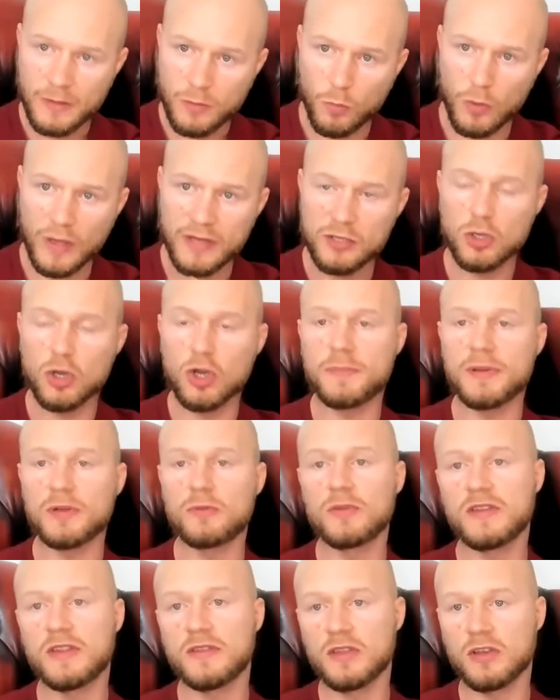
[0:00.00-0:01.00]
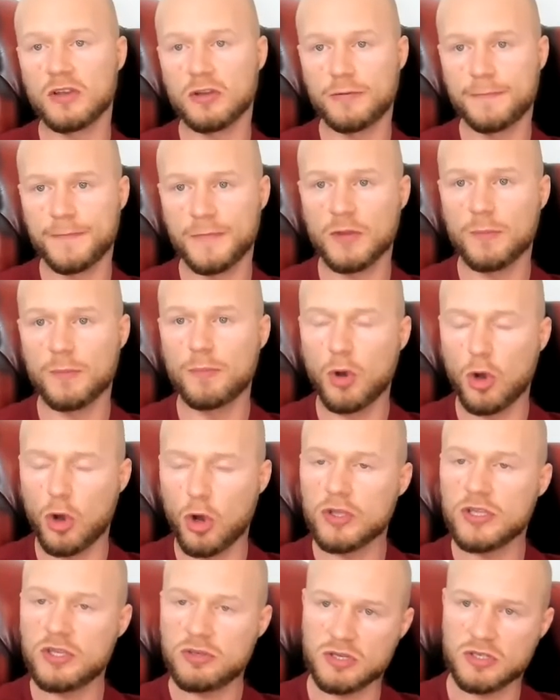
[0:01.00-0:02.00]
When coping with it, though, the
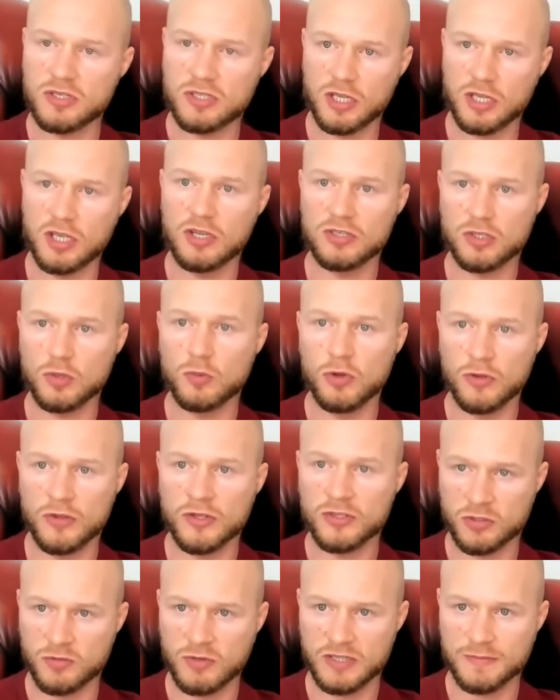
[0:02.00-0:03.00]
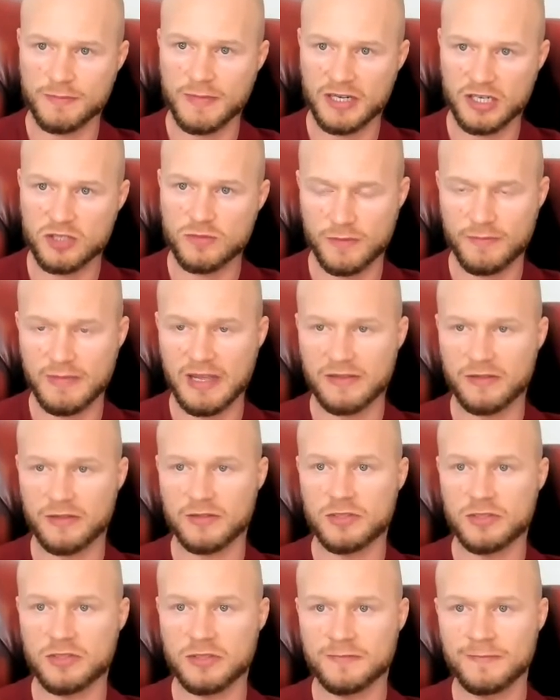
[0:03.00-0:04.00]
more you can turn to other stress management
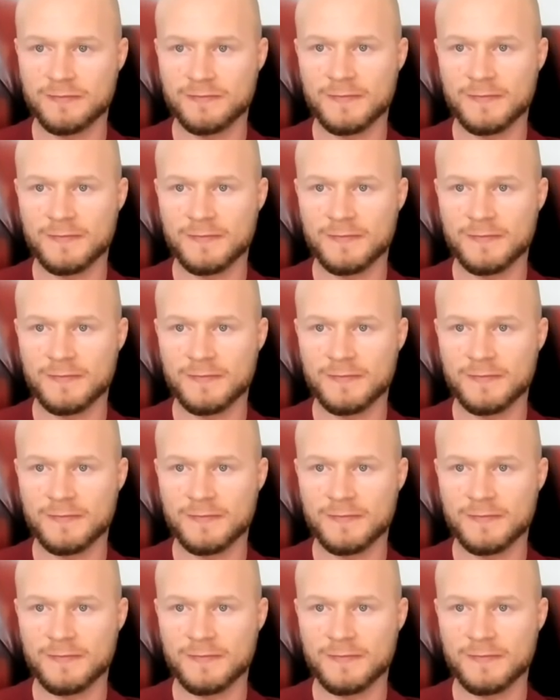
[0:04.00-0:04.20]
methods,